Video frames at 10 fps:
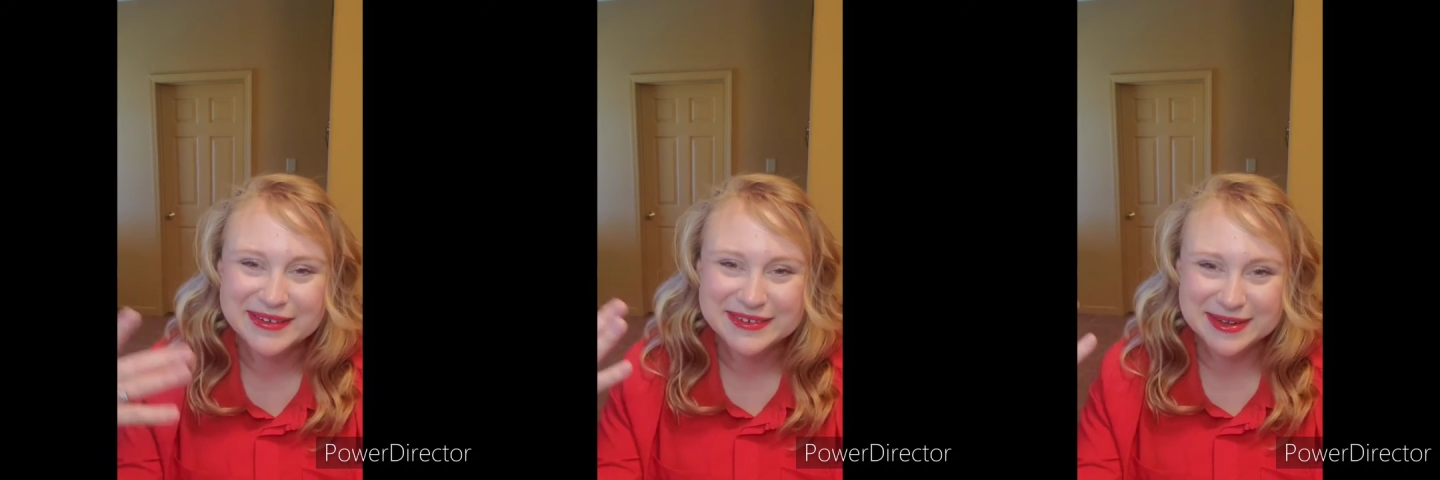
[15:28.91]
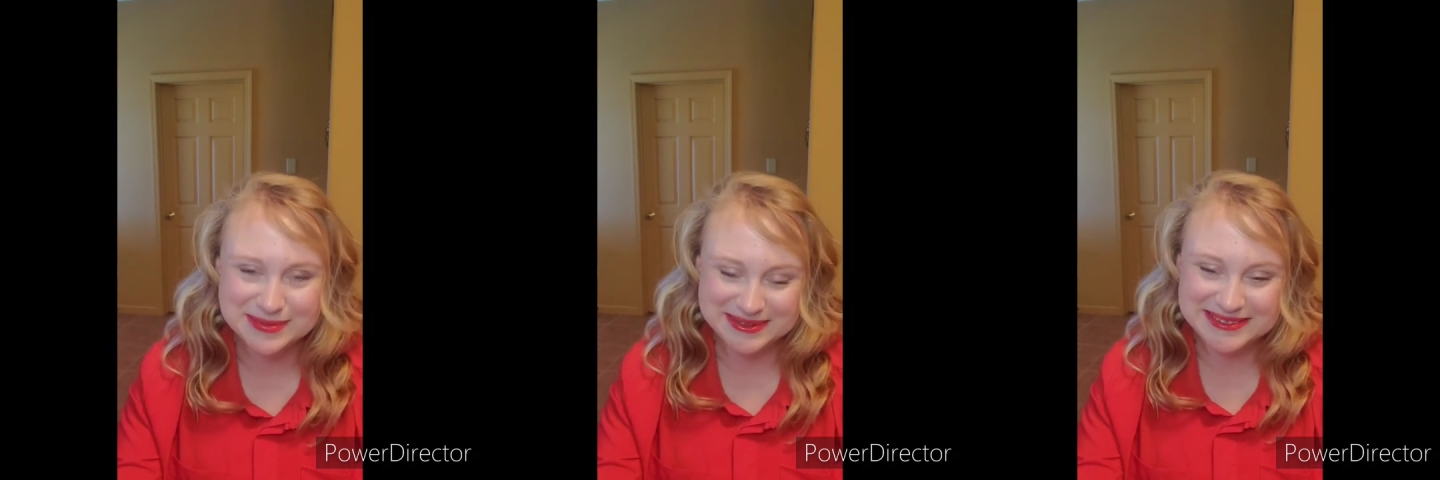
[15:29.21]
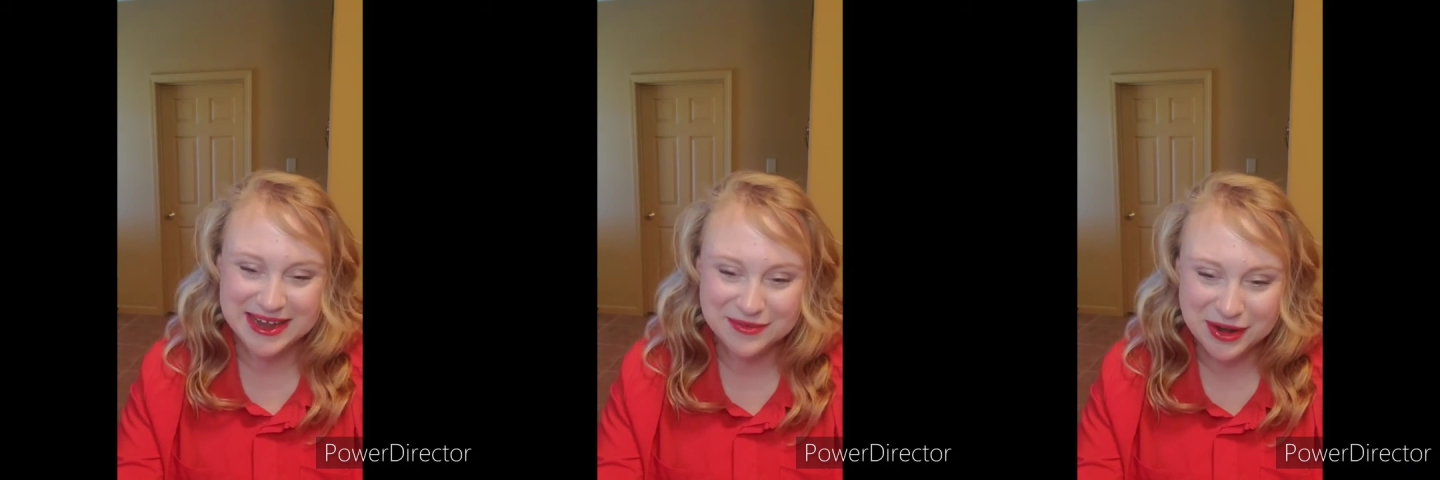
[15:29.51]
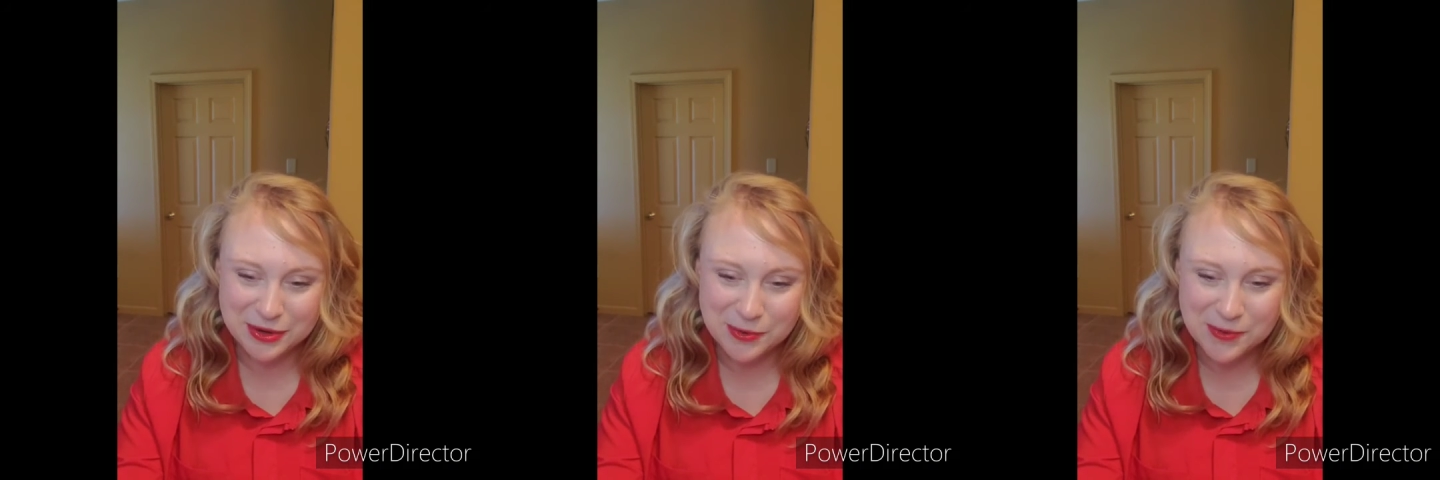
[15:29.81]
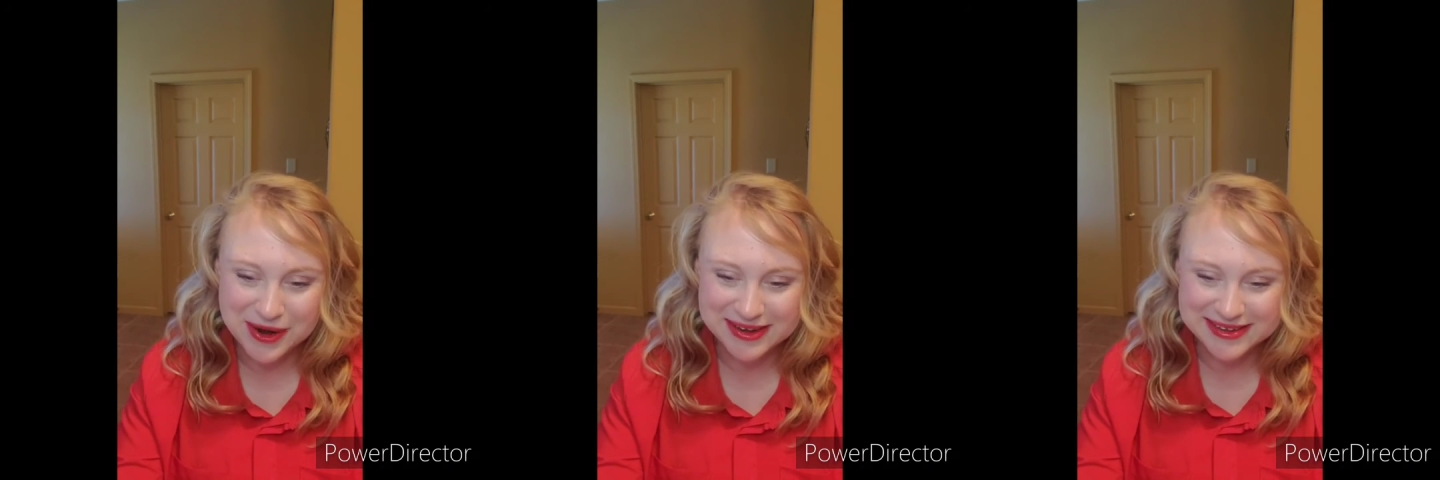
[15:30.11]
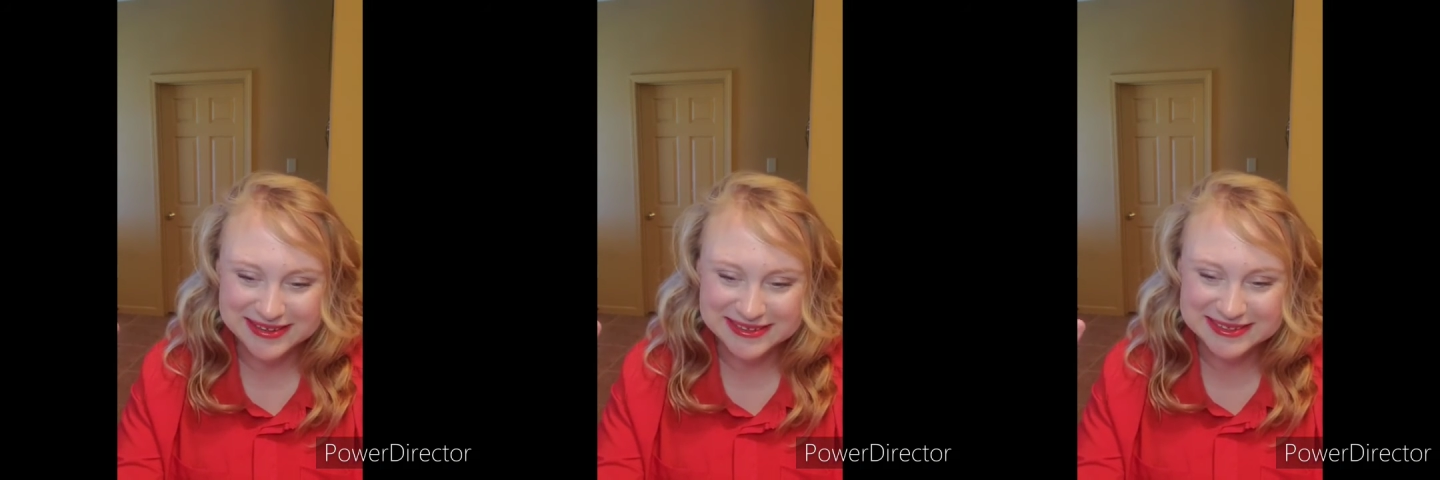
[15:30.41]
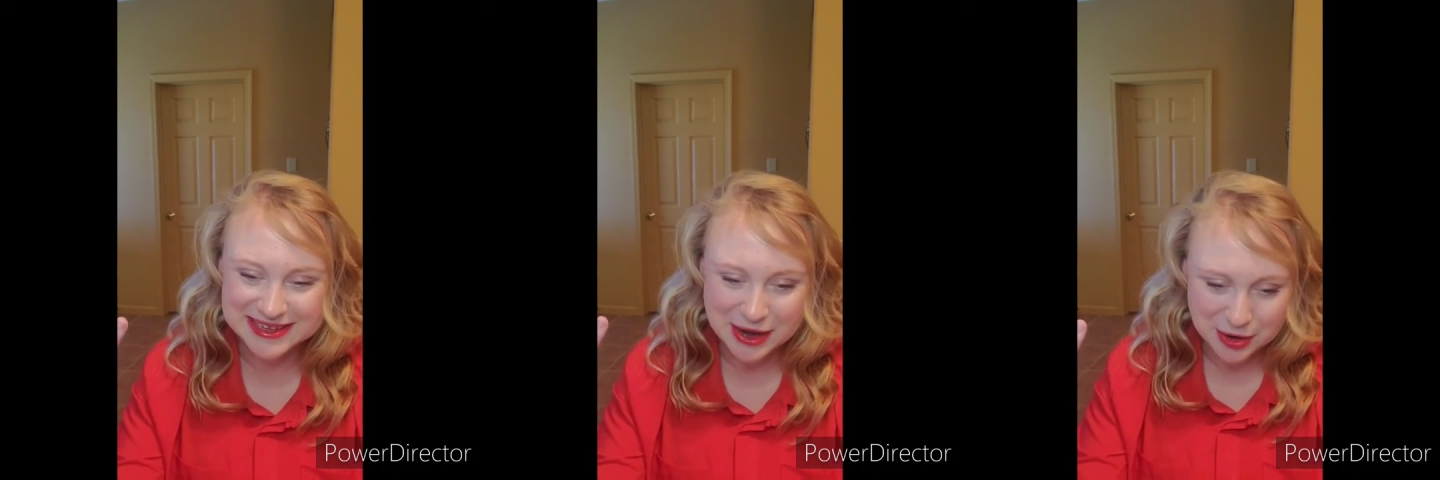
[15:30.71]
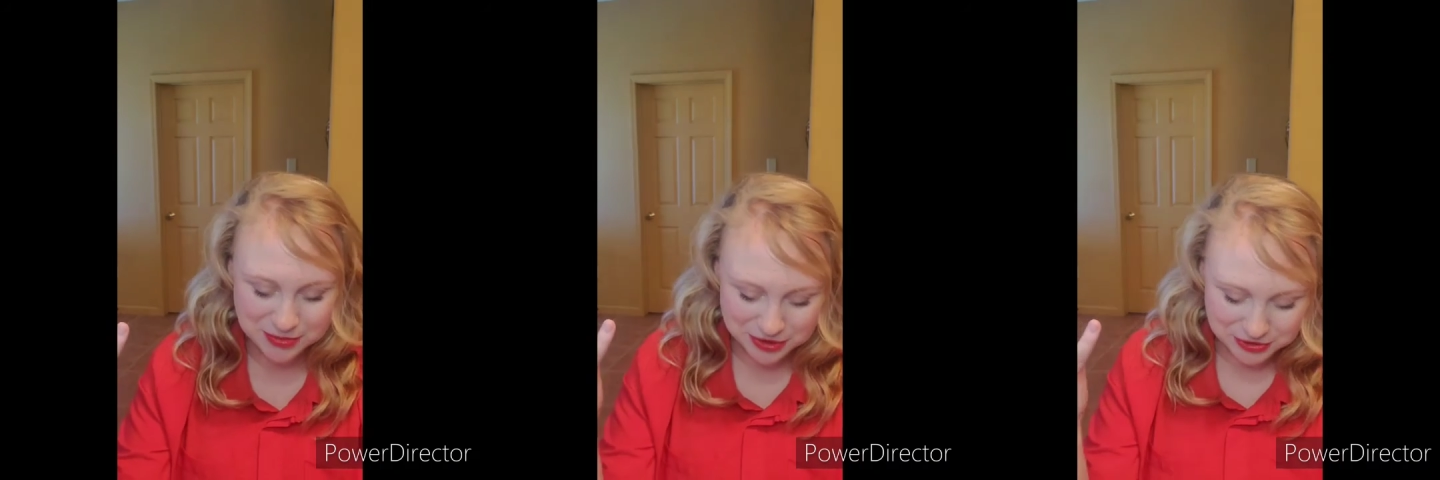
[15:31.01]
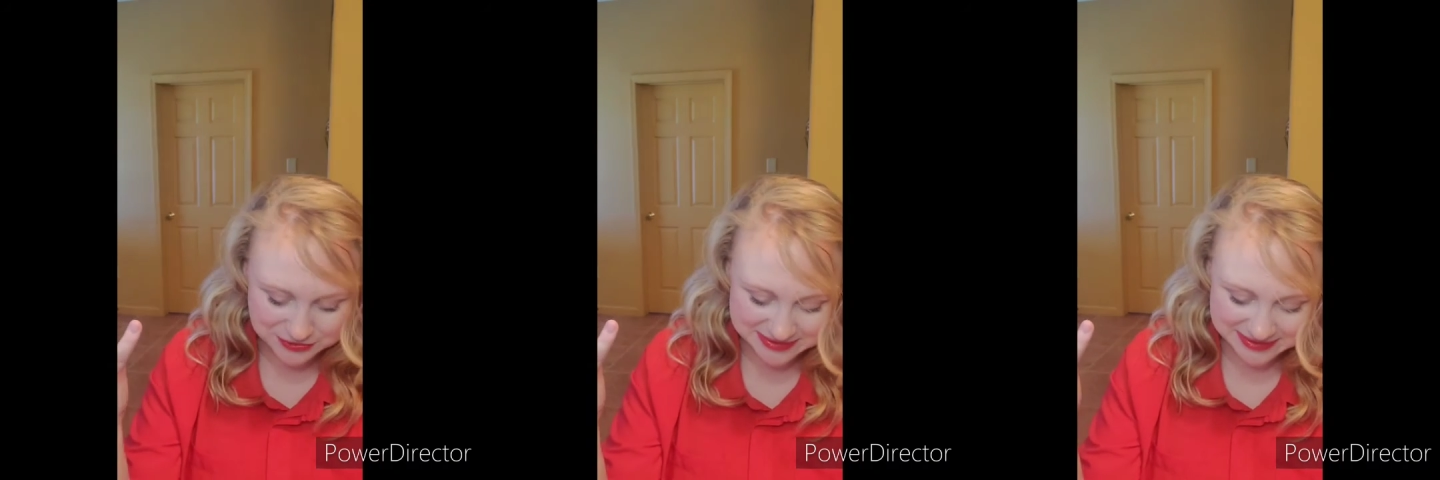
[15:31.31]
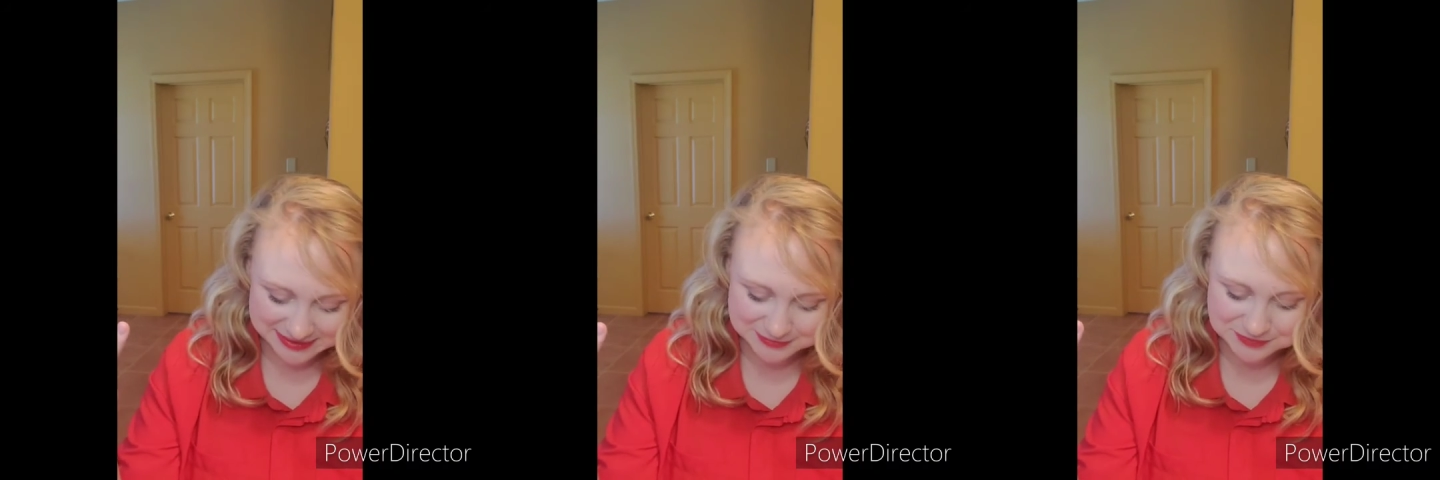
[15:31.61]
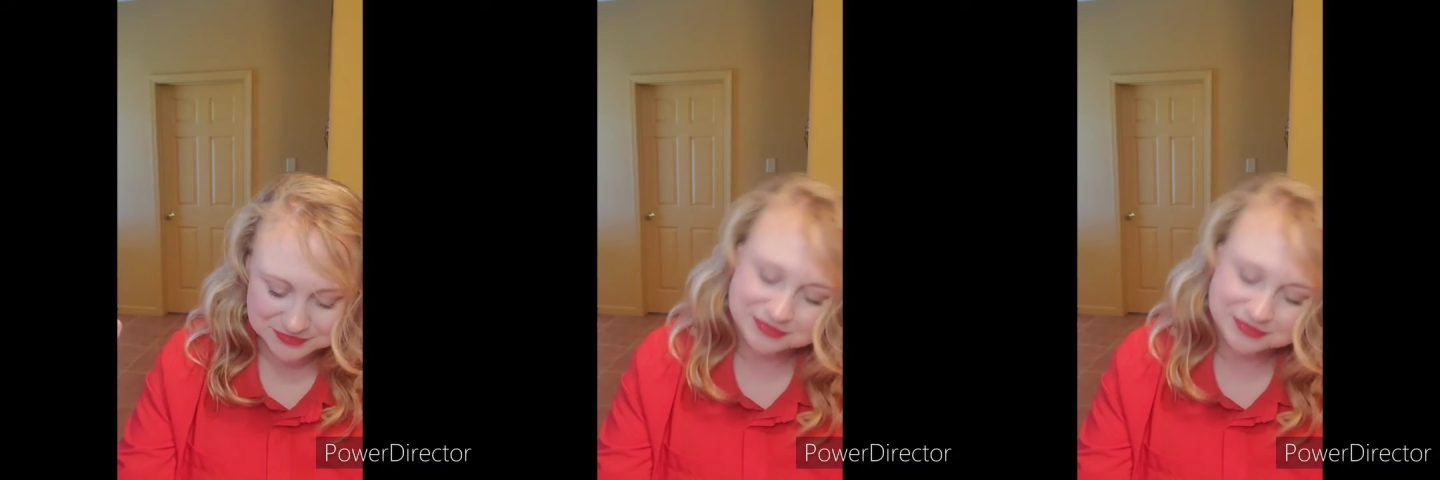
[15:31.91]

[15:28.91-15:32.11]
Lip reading: Number 7 was using